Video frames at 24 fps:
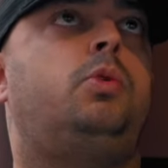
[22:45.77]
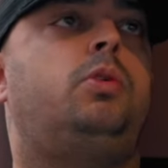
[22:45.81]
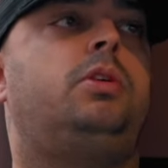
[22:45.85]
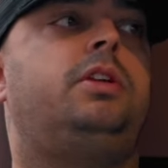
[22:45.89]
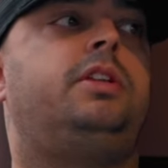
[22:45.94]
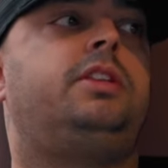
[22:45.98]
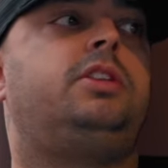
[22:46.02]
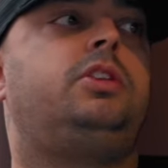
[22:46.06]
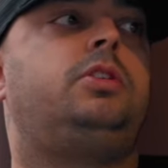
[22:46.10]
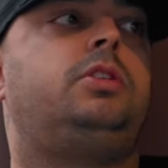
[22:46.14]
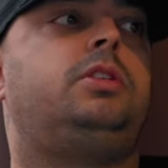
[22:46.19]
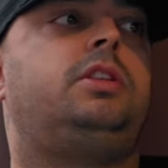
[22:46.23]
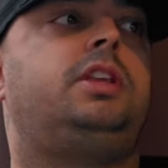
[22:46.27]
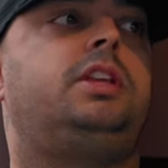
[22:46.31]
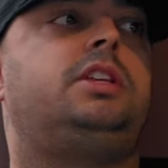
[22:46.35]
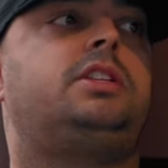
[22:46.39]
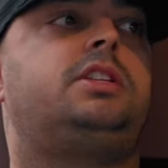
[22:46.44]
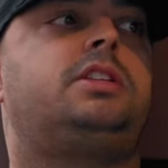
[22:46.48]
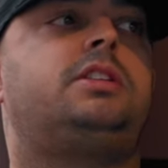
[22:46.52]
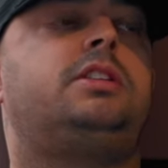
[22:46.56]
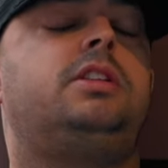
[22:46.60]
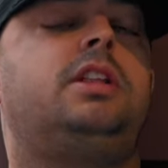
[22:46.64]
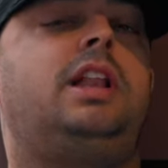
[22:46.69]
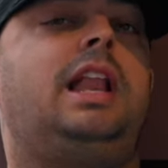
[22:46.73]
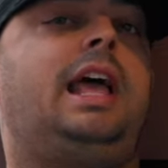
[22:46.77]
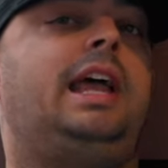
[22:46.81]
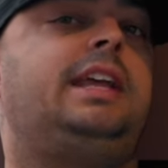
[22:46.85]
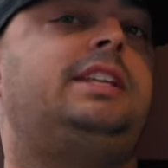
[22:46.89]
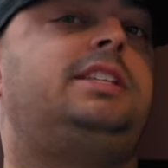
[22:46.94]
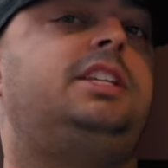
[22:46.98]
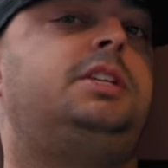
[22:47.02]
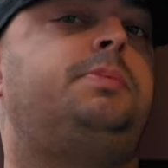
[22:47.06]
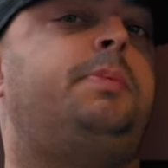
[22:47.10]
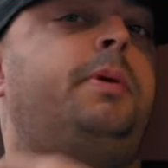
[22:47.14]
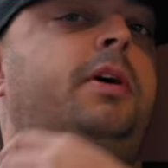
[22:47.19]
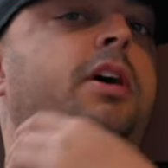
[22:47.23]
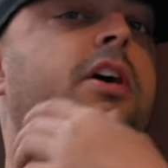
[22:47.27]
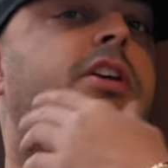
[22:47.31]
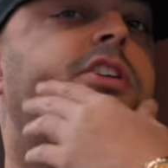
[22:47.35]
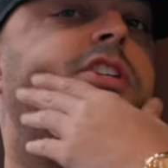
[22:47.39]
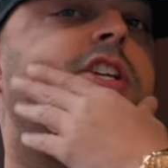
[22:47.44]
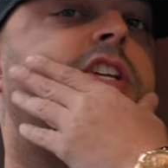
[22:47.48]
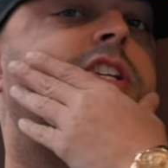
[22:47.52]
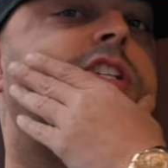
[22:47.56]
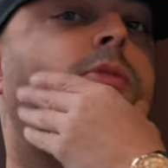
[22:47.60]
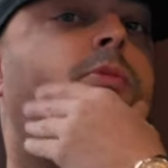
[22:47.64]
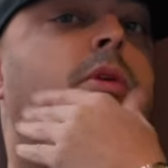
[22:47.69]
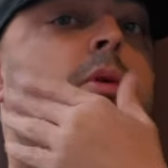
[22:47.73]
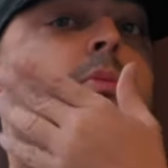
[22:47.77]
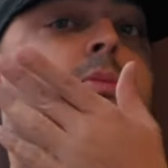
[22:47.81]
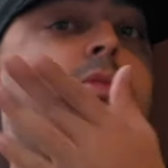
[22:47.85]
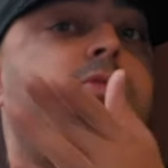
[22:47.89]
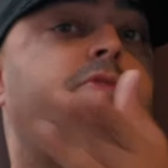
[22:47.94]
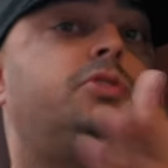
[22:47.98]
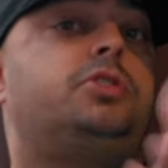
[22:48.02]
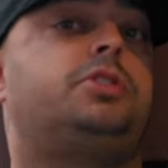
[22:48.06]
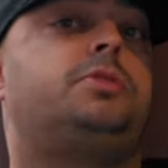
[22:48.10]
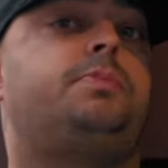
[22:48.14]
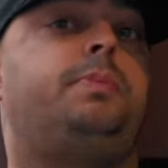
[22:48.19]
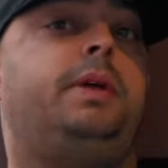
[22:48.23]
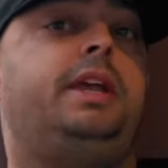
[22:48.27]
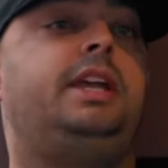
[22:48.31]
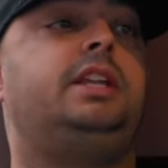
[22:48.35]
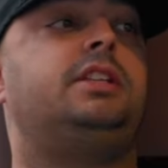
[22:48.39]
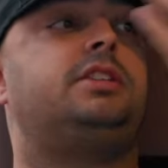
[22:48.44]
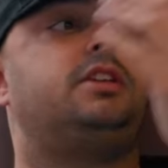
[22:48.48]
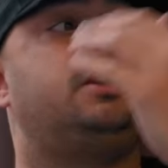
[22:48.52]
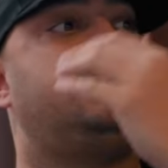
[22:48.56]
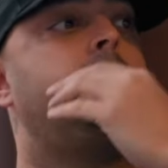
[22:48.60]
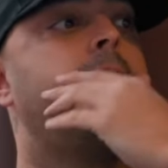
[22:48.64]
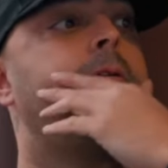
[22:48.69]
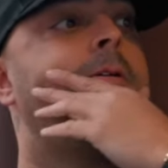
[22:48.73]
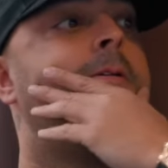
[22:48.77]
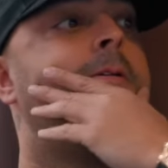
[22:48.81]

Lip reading: all at the latest purchase, the one we've just been to.